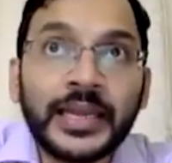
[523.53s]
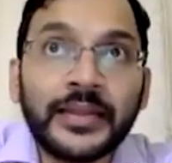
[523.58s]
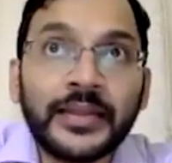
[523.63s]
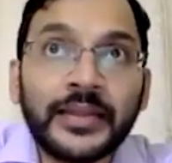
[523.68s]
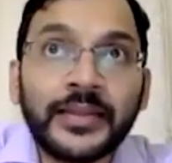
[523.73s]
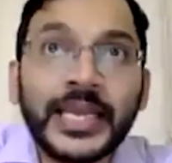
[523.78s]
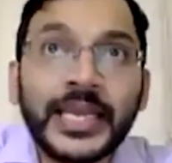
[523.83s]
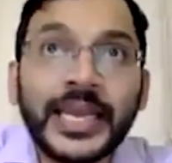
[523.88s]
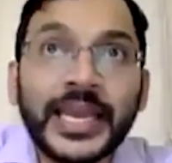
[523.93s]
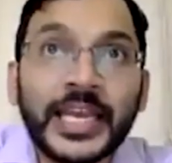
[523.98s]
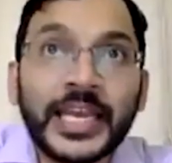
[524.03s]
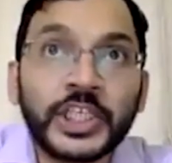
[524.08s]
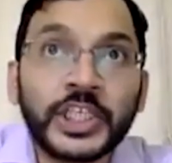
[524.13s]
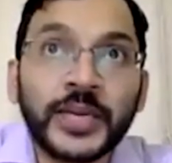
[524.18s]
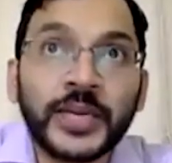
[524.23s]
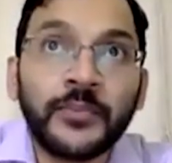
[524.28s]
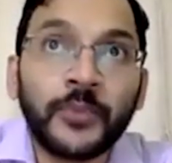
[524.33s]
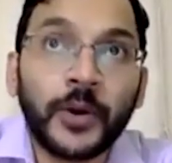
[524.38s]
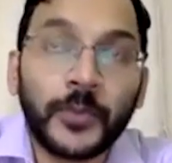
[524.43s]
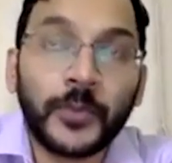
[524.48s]
in the
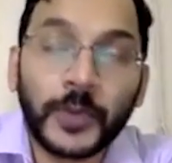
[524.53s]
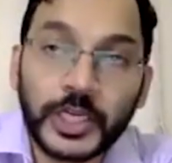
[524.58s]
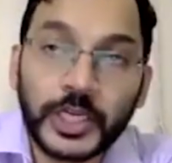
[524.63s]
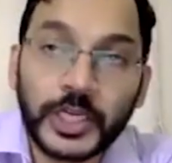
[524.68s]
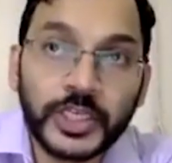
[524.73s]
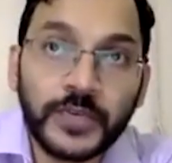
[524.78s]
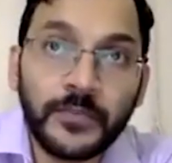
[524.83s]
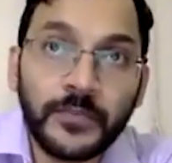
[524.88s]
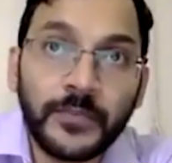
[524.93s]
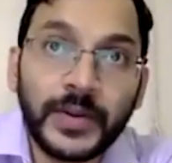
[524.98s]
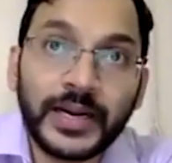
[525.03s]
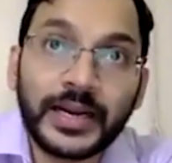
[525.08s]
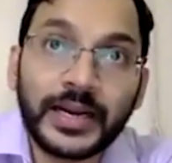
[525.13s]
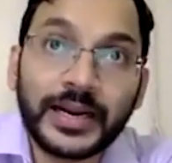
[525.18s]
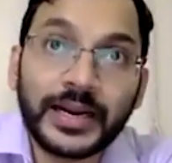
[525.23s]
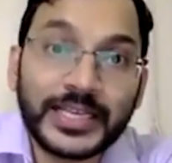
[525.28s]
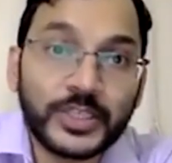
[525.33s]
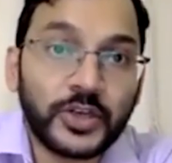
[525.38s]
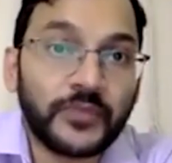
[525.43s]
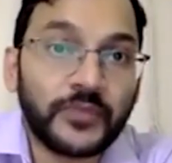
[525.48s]
Asian population, but
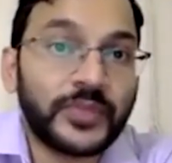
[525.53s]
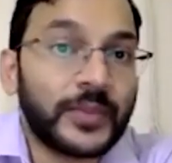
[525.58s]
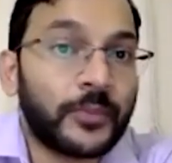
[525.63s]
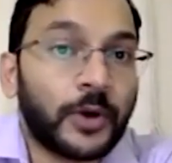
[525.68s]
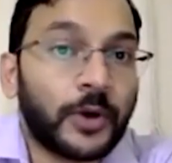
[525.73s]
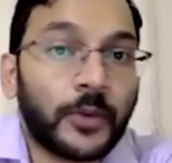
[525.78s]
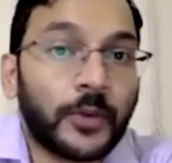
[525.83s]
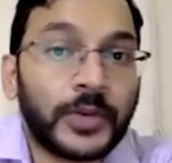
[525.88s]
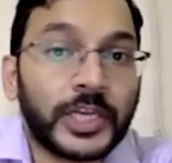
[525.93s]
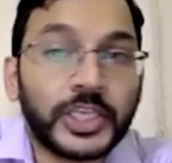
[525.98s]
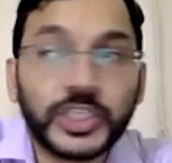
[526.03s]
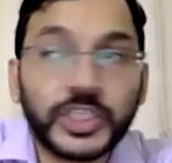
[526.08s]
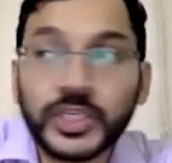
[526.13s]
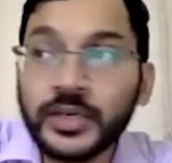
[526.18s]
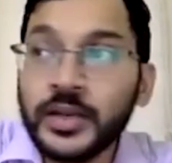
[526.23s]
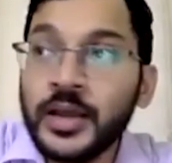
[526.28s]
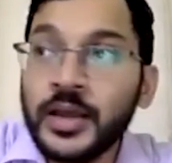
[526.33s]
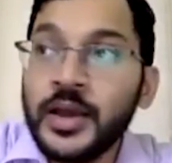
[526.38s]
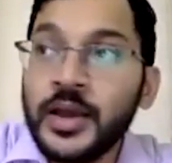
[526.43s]
rest of the population